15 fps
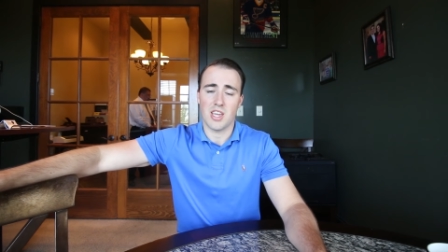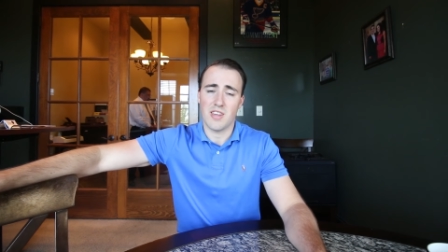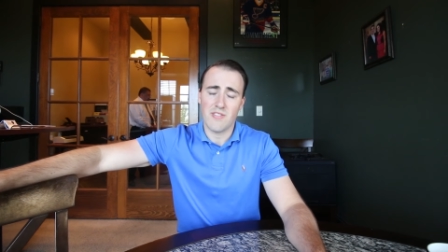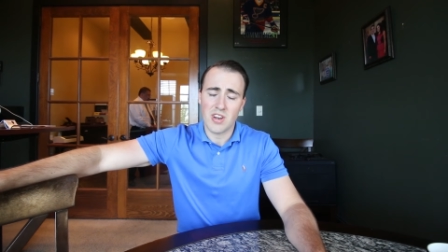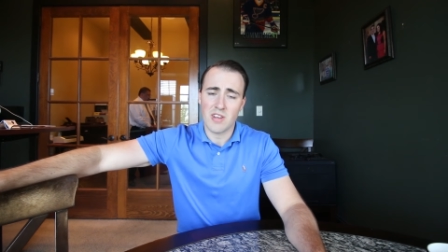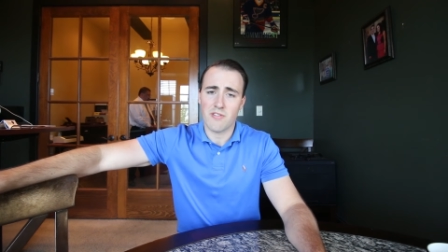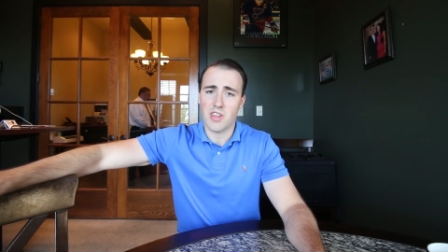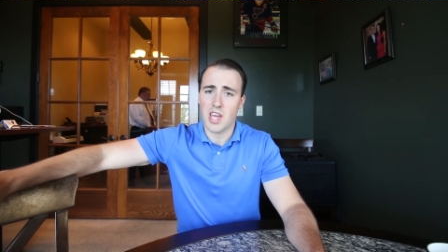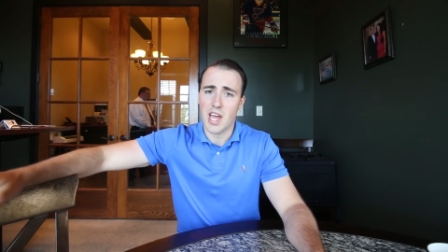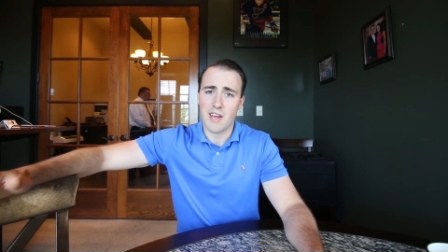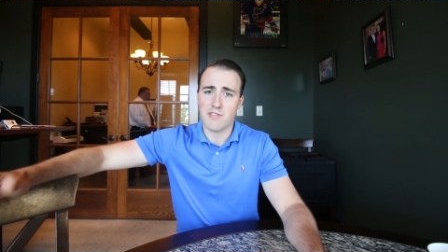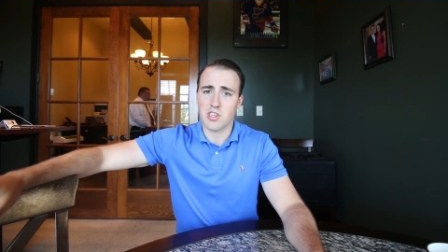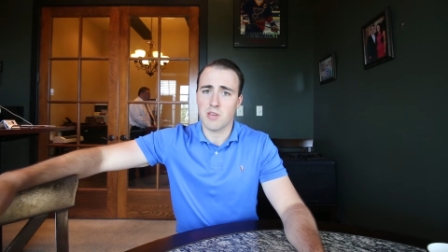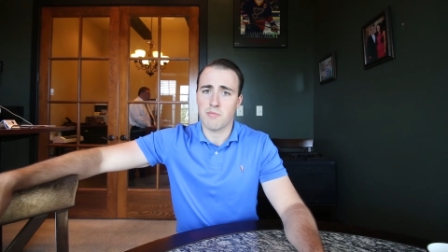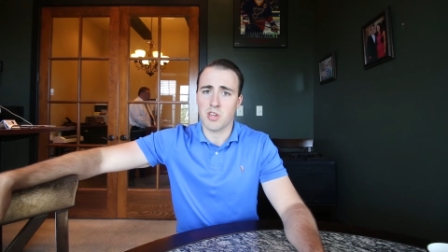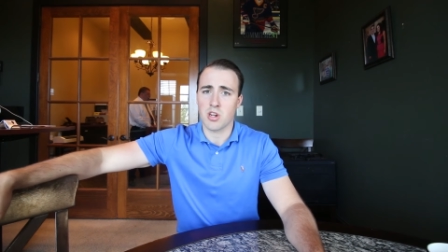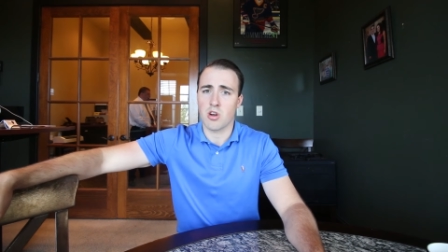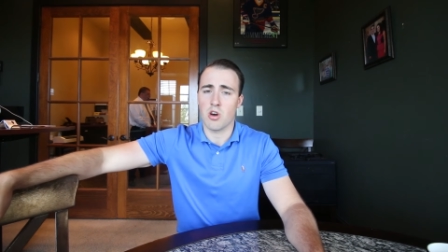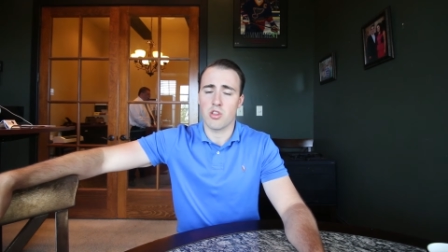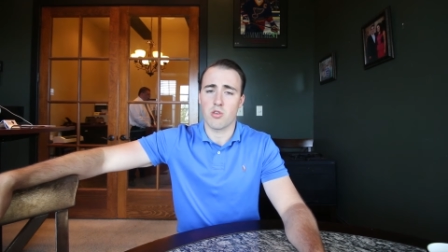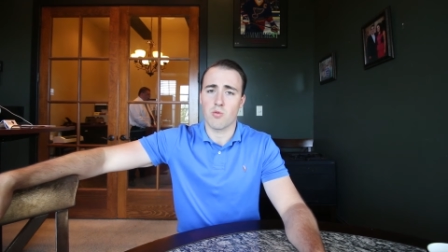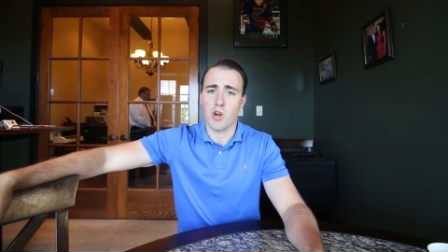even if they have something
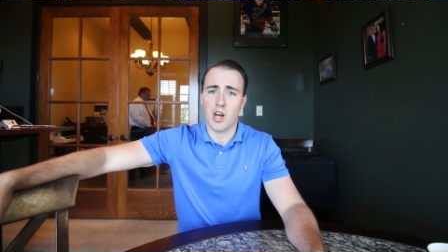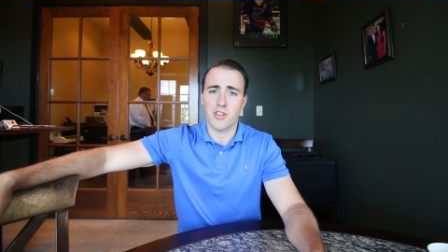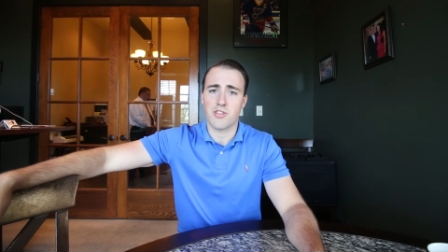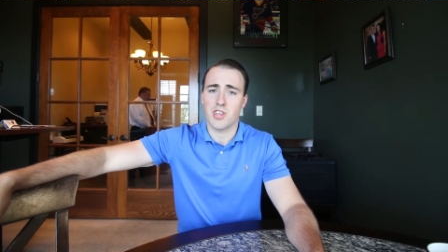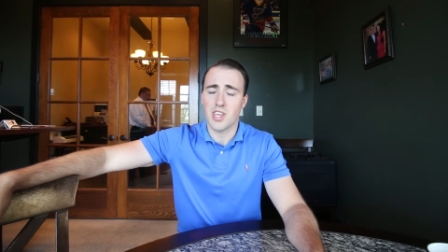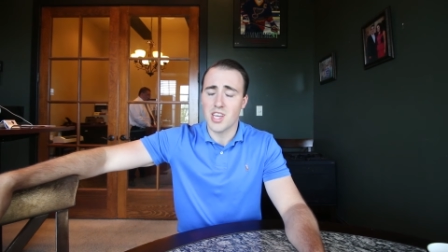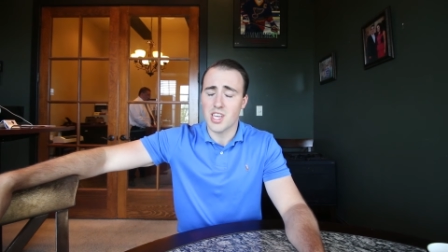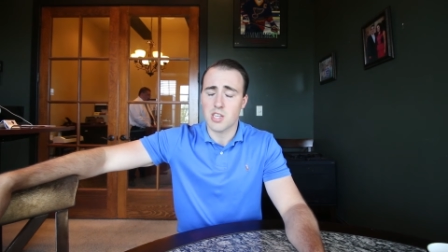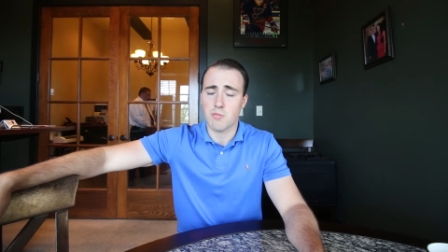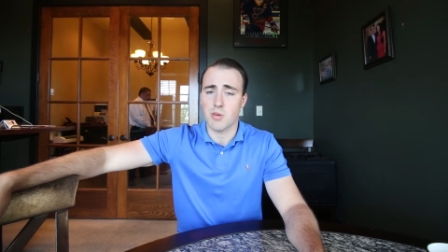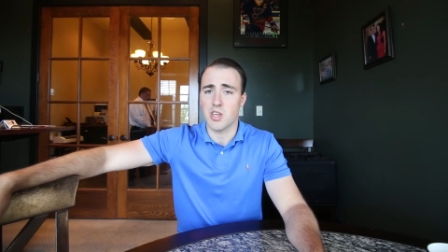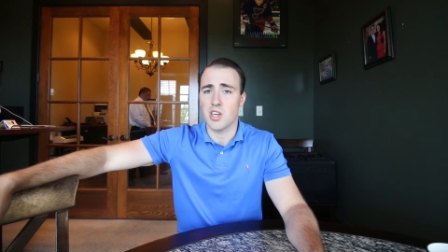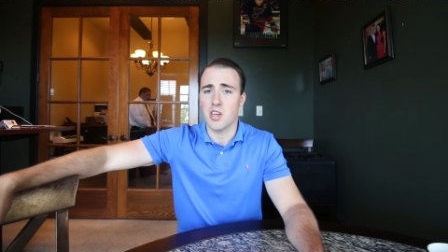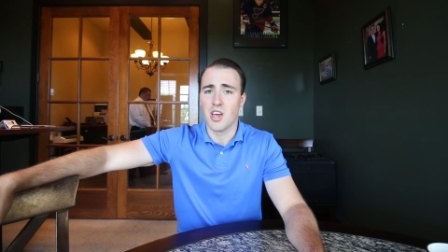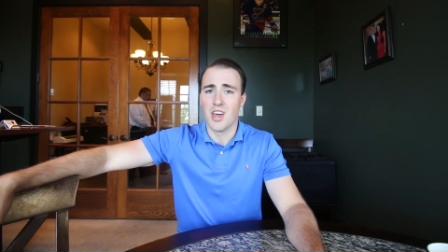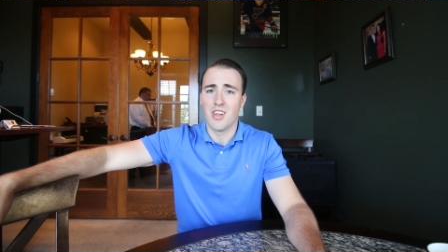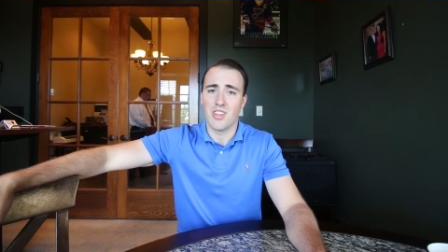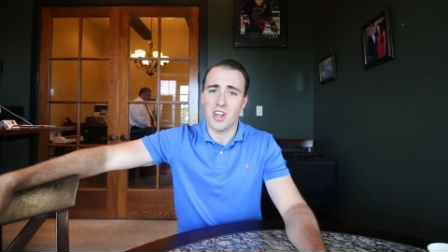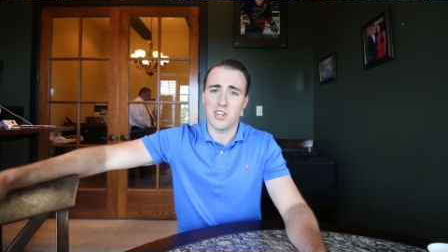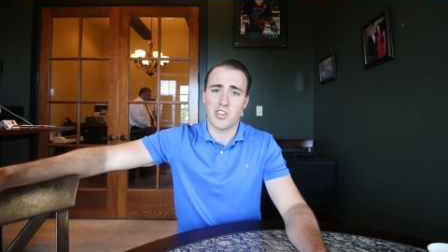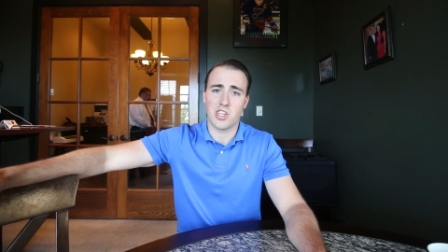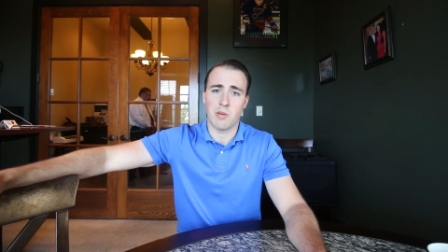called a Roth T S P
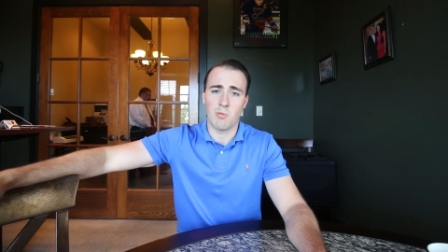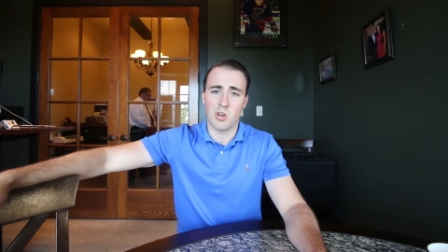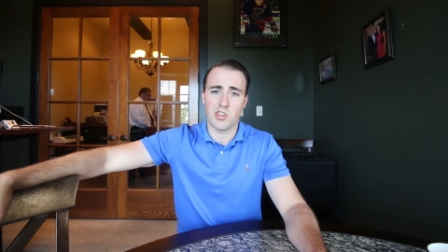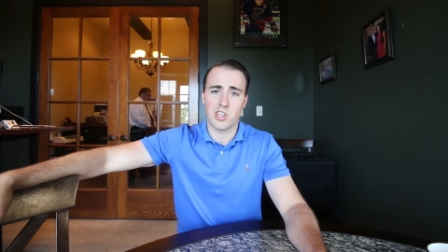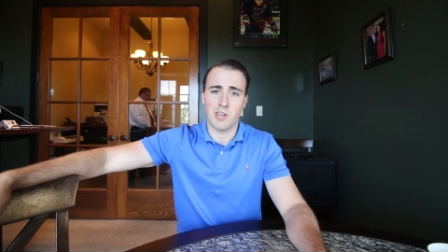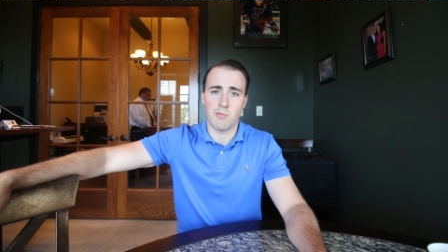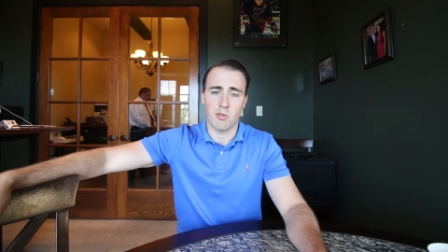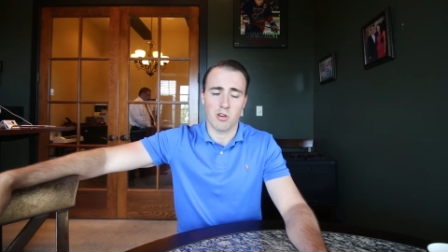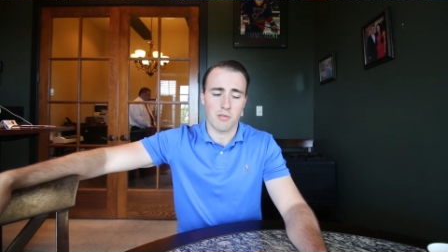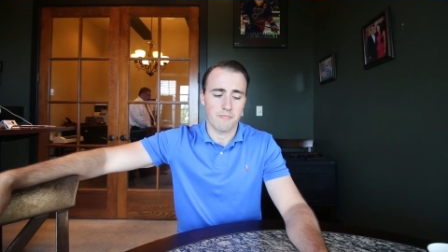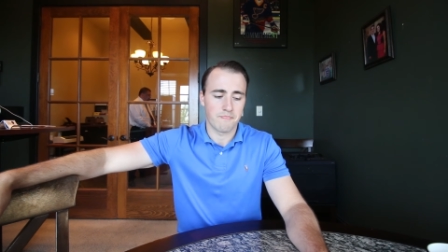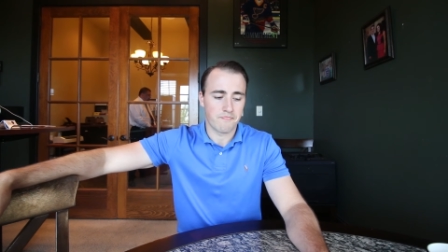that is somewhat similar.